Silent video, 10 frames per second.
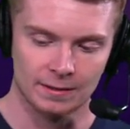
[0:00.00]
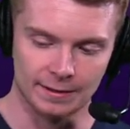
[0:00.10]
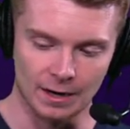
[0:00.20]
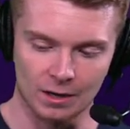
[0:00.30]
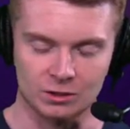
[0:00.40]

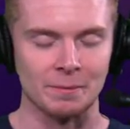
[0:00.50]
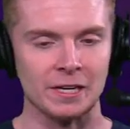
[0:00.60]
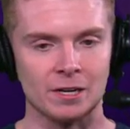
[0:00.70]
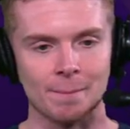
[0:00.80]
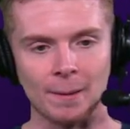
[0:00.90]
than us
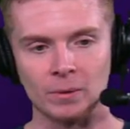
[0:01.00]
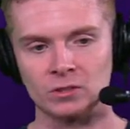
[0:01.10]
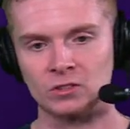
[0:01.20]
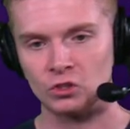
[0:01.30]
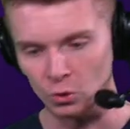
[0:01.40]
media
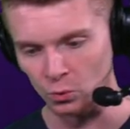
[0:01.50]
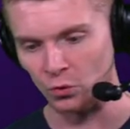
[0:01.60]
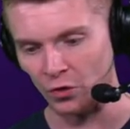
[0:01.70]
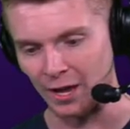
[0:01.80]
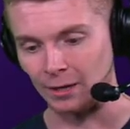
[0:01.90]
members do
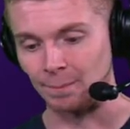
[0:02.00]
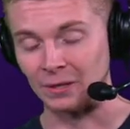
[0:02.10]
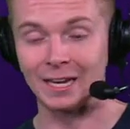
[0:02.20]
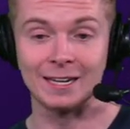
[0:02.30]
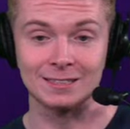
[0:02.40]
think.
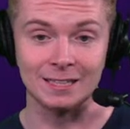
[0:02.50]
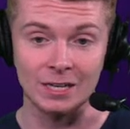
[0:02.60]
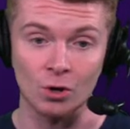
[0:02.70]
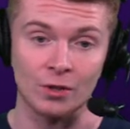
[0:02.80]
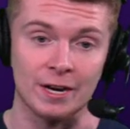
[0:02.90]
But that is the
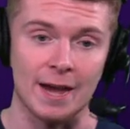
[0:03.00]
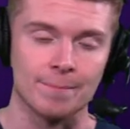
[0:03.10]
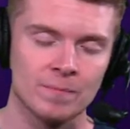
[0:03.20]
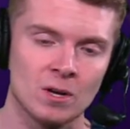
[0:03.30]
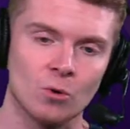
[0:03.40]
deal of the day.
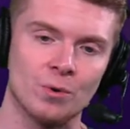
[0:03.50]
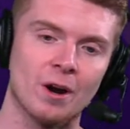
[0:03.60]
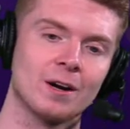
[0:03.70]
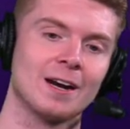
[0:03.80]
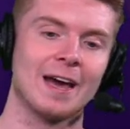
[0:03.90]
We
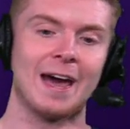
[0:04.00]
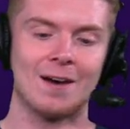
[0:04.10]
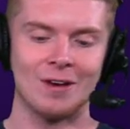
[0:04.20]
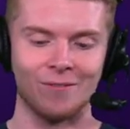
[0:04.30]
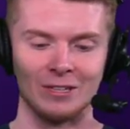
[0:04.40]
are going to
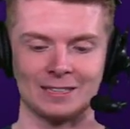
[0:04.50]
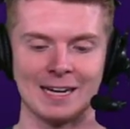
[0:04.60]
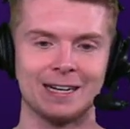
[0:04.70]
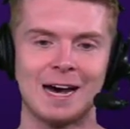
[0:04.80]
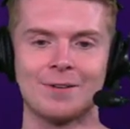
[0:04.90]
have every
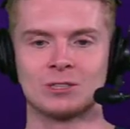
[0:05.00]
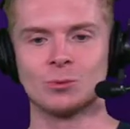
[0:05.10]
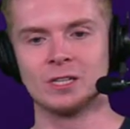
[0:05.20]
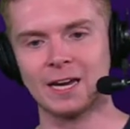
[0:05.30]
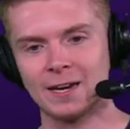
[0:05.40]
$10
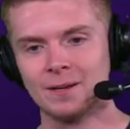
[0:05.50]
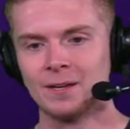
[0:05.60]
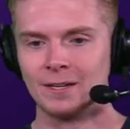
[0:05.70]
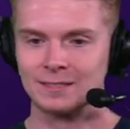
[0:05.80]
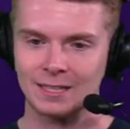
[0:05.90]
we get,
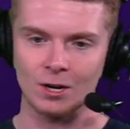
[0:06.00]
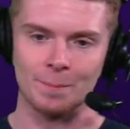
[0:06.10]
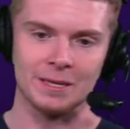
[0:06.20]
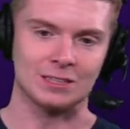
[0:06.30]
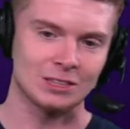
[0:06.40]
it's going to
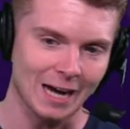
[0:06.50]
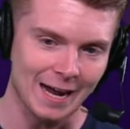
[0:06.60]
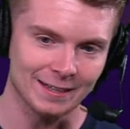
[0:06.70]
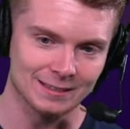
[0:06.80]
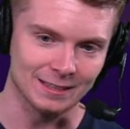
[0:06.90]
be a
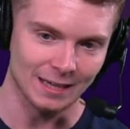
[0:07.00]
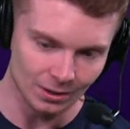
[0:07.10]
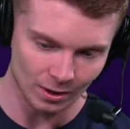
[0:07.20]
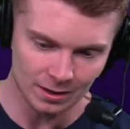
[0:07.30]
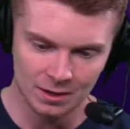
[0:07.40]
shot of
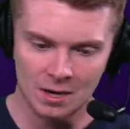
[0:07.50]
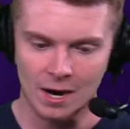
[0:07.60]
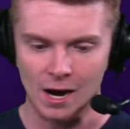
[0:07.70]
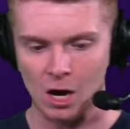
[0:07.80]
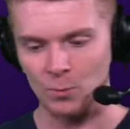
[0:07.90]
tequila.
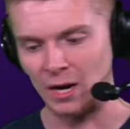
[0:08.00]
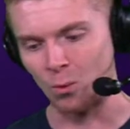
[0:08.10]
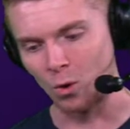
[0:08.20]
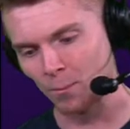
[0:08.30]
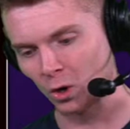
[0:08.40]
Um, we
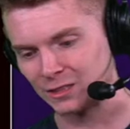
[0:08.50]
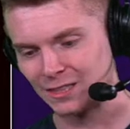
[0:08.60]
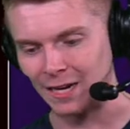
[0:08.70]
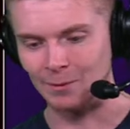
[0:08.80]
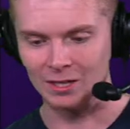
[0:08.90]
got one more
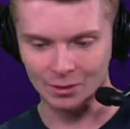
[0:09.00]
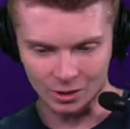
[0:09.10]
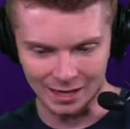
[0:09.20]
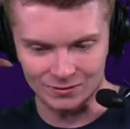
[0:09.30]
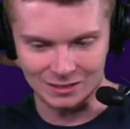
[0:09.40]
segment, and then we're
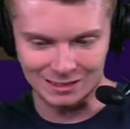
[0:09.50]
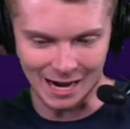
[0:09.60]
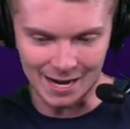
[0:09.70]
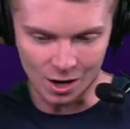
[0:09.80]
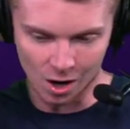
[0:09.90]
going to have to
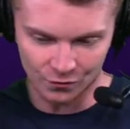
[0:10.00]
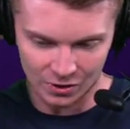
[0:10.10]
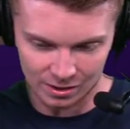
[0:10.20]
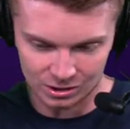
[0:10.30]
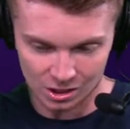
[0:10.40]
sign off
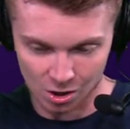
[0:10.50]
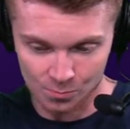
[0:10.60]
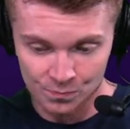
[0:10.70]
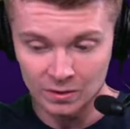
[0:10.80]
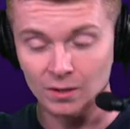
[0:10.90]
here.
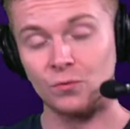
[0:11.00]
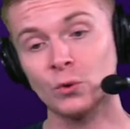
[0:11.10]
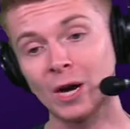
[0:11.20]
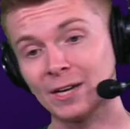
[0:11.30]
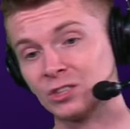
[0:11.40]
So, if
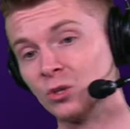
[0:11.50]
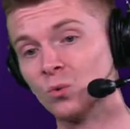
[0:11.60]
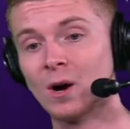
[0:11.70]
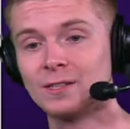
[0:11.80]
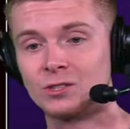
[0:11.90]
you guys do
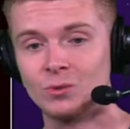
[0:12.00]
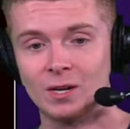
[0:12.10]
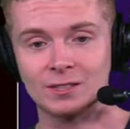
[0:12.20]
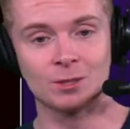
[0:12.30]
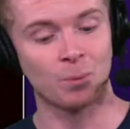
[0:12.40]
want to
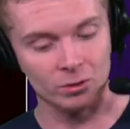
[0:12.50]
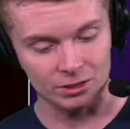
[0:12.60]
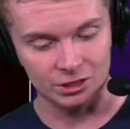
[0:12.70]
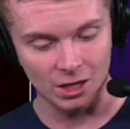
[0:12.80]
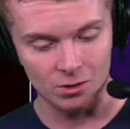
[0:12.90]
uh, support
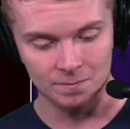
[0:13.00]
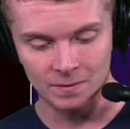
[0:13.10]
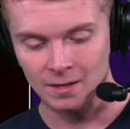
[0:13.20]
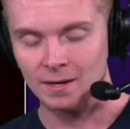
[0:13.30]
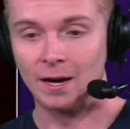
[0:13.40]
the show,
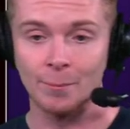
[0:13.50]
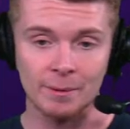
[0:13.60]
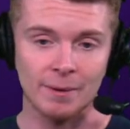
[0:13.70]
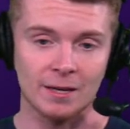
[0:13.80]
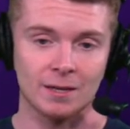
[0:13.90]
help
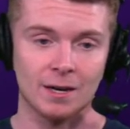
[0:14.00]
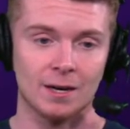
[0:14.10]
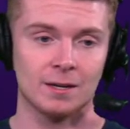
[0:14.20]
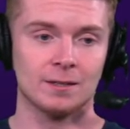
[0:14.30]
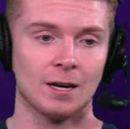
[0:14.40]
me make
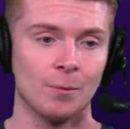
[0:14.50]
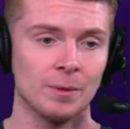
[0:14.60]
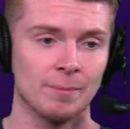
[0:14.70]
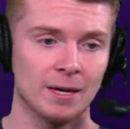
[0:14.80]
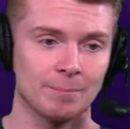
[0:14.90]
uh, help
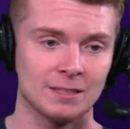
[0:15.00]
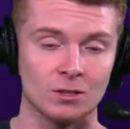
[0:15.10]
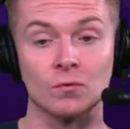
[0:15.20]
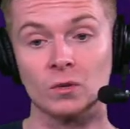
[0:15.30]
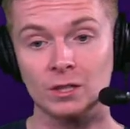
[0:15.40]
me make
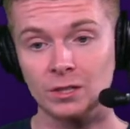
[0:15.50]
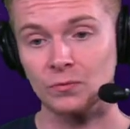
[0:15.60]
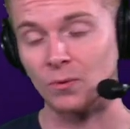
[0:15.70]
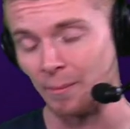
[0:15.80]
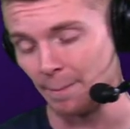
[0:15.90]
myself look
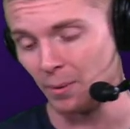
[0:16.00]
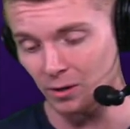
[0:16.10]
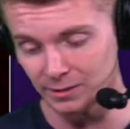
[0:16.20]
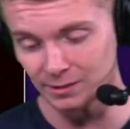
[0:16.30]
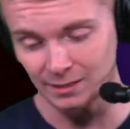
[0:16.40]
good for my
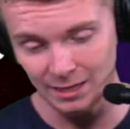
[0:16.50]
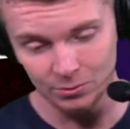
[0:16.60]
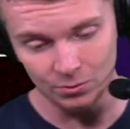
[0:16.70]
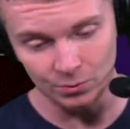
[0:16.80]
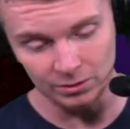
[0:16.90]
bosses. I
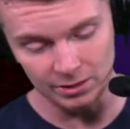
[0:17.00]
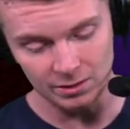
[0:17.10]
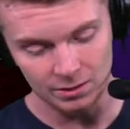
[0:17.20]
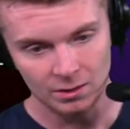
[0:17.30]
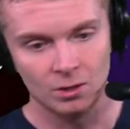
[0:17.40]
would
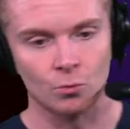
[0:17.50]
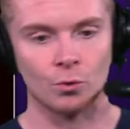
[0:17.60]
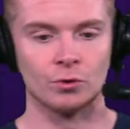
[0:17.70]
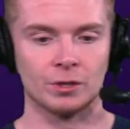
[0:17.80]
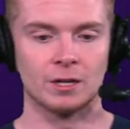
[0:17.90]
really,
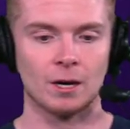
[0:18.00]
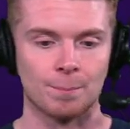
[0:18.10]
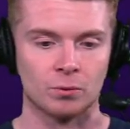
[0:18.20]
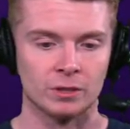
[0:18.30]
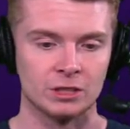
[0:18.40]
really
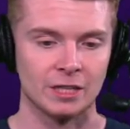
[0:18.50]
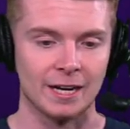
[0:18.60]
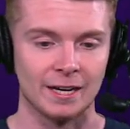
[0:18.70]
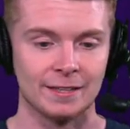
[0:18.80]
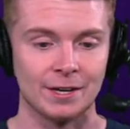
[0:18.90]

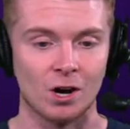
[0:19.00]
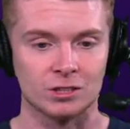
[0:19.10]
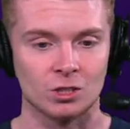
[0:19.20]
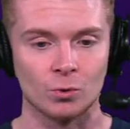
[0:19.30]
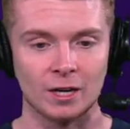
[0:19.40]
appreciate it. And then
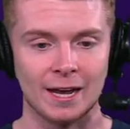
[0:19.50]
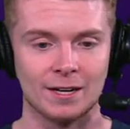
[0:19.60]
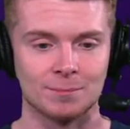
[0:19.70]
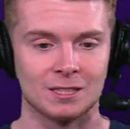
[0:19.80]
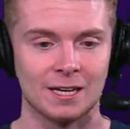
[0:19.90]
also, we're gonna
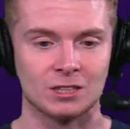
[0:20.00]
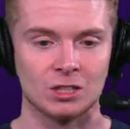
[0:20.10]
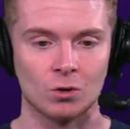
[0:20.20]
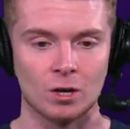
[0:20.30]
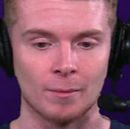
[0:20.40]
end up today's
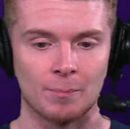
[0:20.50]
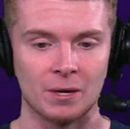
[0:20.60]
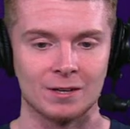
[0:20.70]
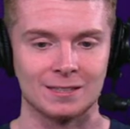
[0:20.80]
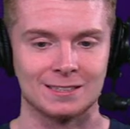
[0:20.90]
show coming up
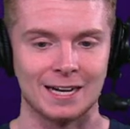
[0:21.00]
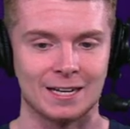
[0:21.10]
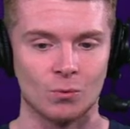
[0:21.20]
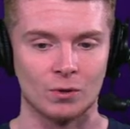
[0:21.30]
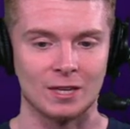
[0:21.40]
here in a
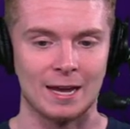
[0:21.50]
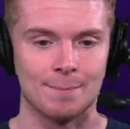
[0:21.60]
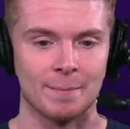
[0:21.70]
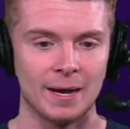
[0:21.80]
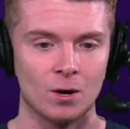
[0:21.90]
second with a
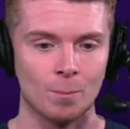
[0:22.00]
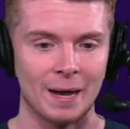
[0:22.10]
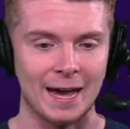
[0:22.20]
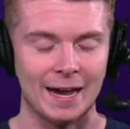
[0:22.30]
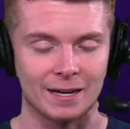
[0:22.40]

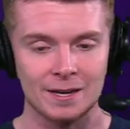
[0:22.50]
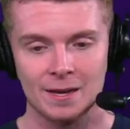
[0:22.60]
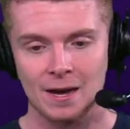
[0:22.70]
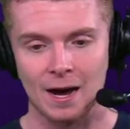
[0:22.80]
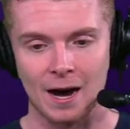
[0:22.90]
mailbag.
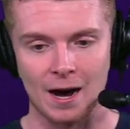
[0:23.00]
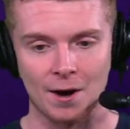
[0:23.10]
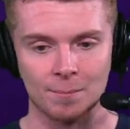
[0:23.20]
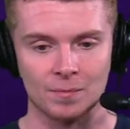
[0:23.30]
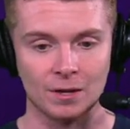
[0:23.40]

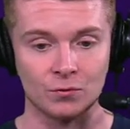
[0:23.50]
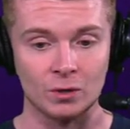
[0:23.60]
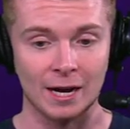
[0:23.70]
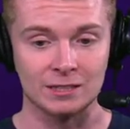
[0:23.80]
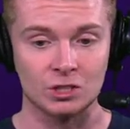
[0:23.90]
Um, if you
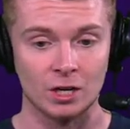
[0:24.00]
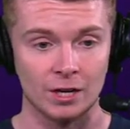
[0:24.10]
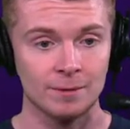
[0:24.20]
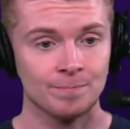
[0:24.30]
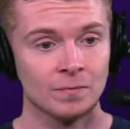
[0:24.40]
guys
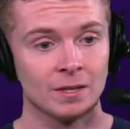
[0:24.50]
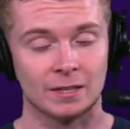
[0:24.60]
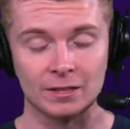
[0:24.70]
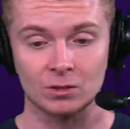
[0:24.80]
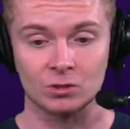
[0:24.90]
could
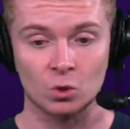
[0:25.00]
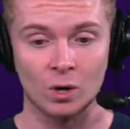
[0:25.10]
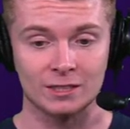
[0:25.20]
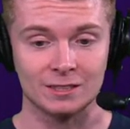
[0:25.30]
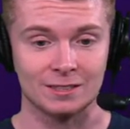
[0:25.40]
get those
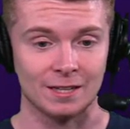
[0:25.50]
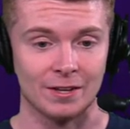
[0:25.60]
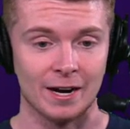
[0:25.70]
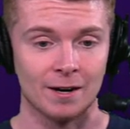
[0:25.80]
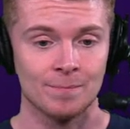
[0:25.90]
questions in
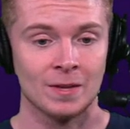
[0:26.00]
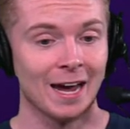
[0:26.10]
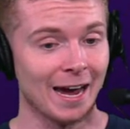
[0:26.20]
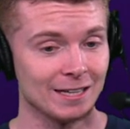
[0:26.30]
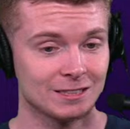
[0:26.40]
there,
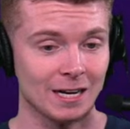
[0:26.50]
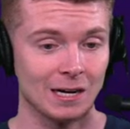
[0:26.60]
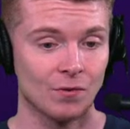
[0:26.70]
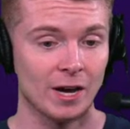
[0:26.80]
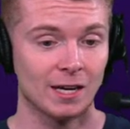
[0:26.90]

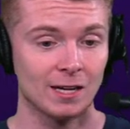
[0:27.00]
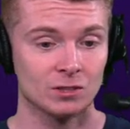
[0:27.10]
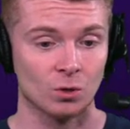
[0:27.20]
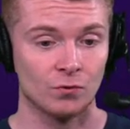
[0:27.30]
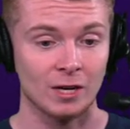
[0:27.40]
hashtag
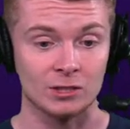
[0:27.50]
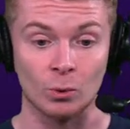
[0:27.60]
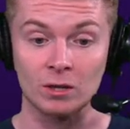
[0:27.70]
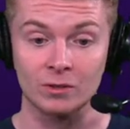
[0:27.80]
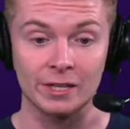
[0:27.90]
Vikings, or if you guys
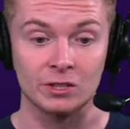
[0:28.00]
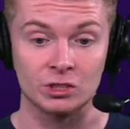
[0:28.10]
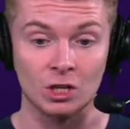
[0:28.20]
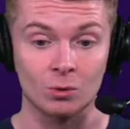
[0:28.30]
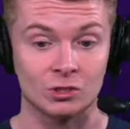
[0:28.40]
want to lead the
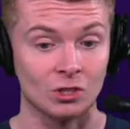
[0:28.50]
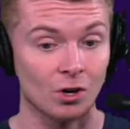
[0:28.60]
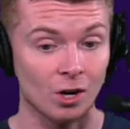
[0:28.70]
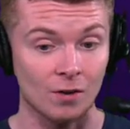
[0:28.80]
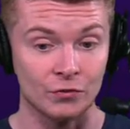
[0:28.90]
show,
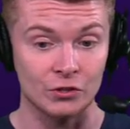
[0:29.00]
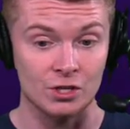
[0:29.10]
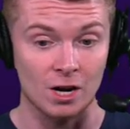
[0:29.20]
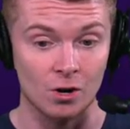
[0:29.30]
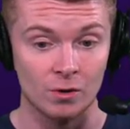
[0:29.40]
start off the
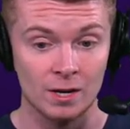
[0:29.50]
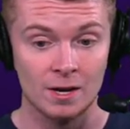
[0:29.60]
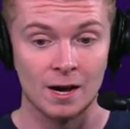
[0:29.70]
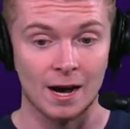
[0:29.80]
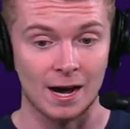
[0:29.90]
show.
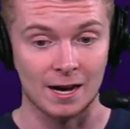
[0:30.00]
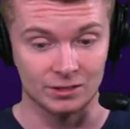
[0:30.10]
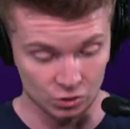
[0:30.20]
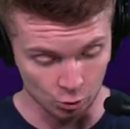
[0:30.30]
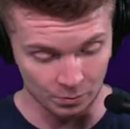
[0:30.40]
Uh,
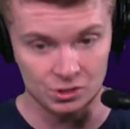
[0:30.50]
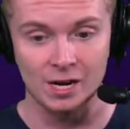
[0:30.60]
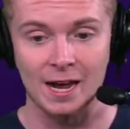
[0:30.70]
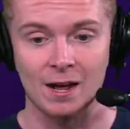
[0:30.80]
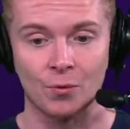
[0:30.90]
super
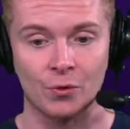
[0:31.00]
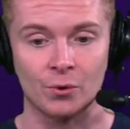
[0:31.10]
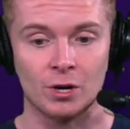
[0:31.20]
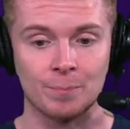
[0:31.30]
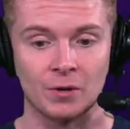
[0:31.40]
chat. I'll
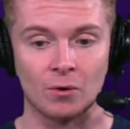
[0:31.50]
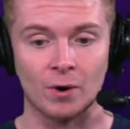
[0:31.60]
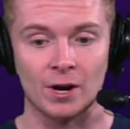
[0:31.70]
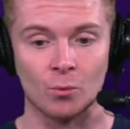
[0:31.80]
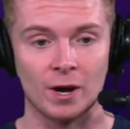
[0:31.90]
throw you up there
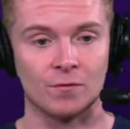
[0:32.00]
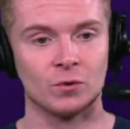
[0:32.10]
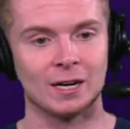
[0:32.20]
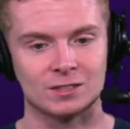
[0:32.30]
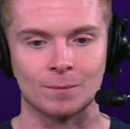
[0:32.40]
right away. If
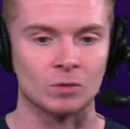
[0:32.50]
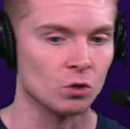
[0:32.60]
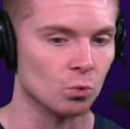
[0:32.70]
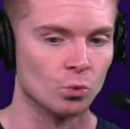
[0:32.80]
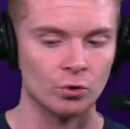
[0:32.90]
you got something
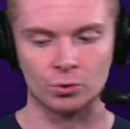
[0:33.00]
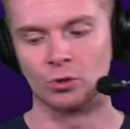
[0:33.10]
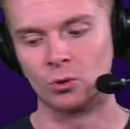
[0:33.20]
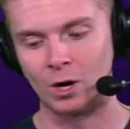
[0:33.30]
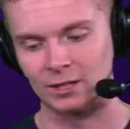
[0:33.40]
you really,
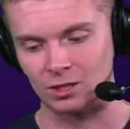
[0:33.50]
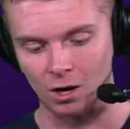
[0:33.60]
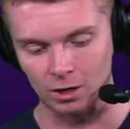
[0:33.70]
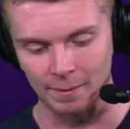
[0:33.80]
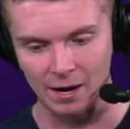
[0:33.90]
really want to
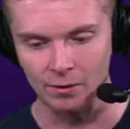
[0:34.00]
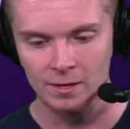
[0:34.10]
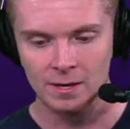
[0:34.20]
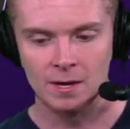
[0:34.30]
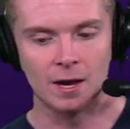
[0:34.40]
talk about,
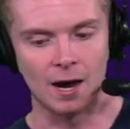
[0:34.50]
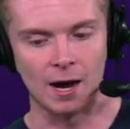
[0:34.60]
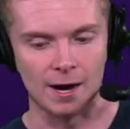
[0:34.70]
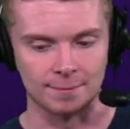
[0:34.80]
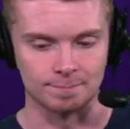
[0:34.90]

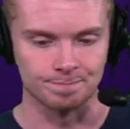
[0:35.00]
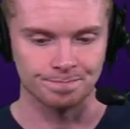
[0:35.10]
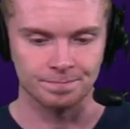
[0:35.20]
um,